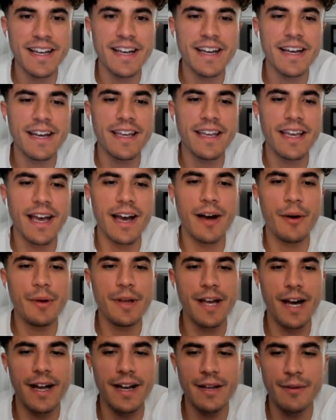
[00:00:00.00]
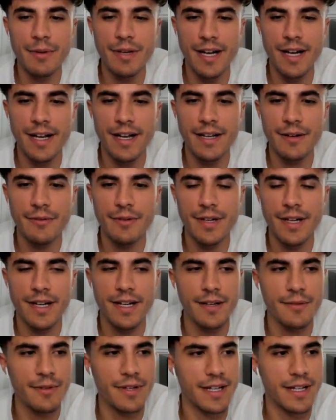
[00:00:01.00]
Yeah, we got it. We got it. We got
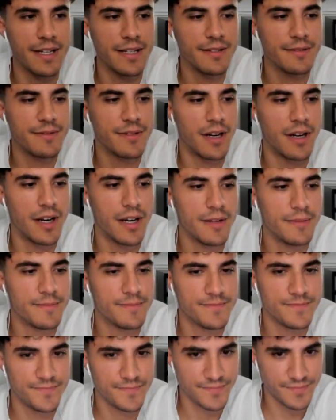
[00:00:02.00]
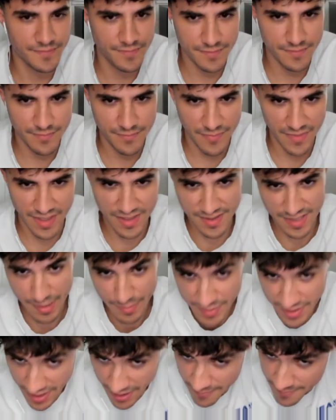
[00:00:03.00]
it. We got it. All right, sleep
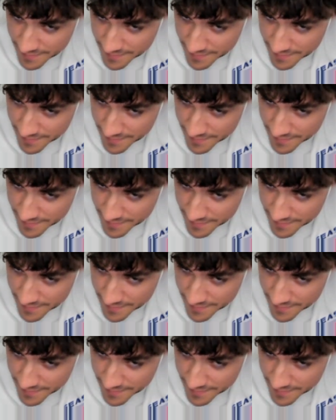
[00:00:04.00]
time.